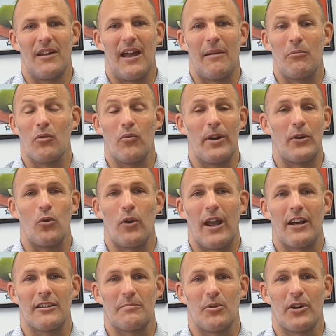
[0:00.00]
record
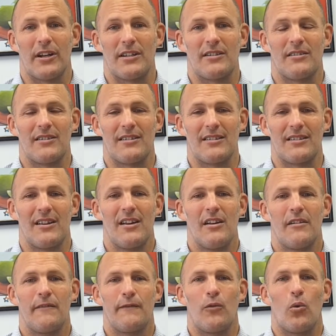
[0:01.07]
house prices
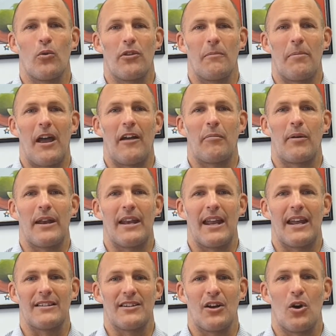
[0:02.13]
for the Bay of Plenty
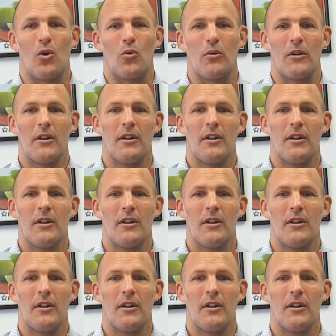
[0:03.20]
as a whole.